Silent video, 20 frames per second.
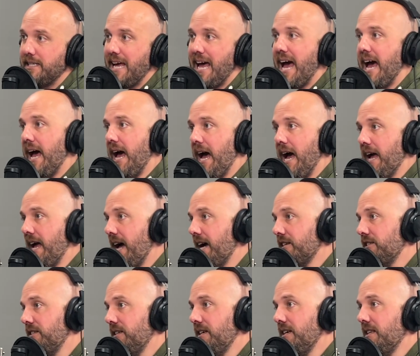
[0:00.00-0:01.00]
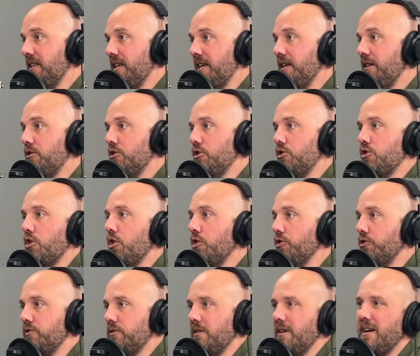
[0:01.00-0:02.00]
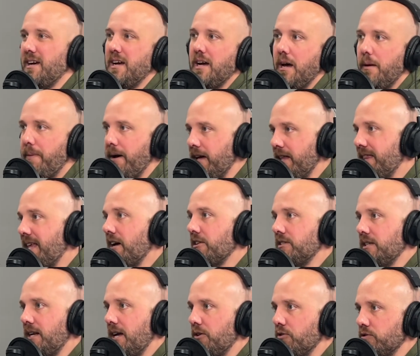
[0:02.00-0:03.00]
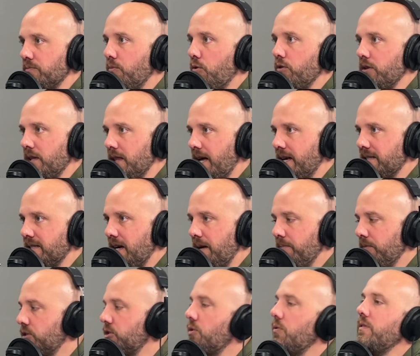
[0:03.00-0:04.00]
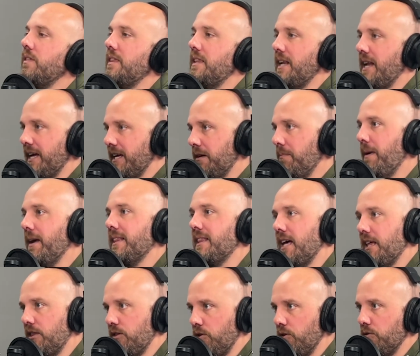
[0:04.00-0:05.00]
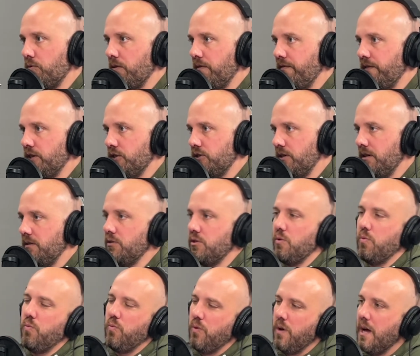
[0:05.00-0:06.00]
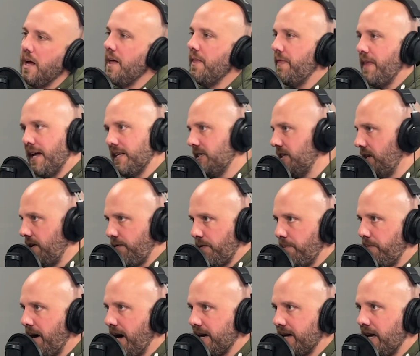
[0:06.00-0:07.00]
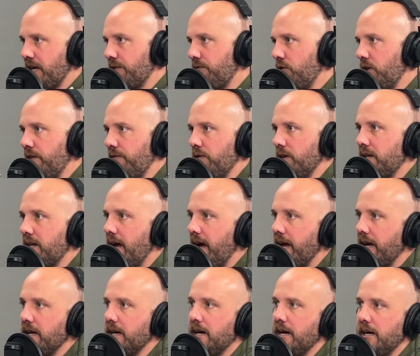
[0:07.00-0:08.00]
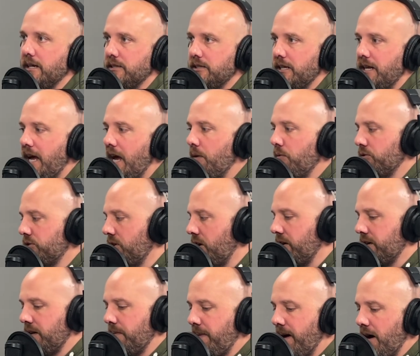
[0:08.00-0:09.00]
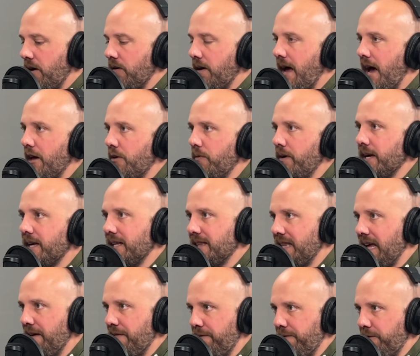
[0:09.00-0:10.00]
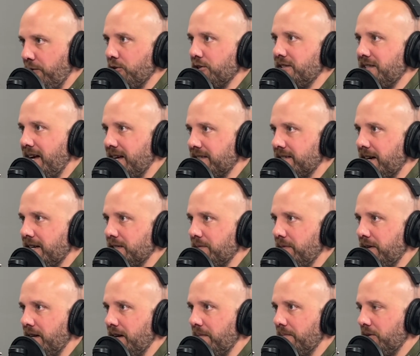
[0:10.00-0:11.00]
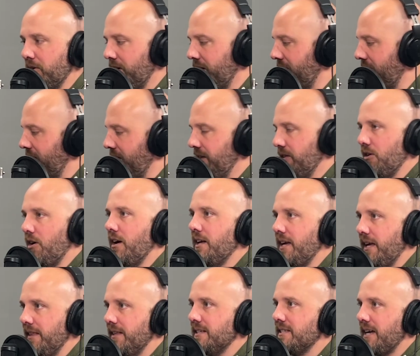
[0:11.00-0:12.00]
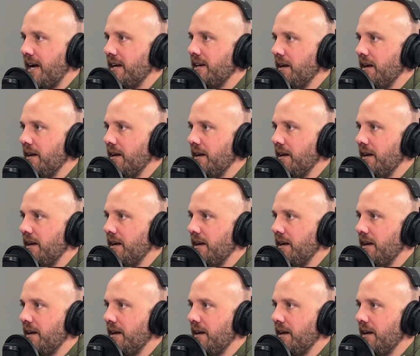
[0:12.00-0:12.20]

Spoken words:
I actually need to charge about $1,000 more than last time. And so then I can make that third revision. So that's a different podcast for a different day. Today we're talking about how do I get that first desk estimate number and the site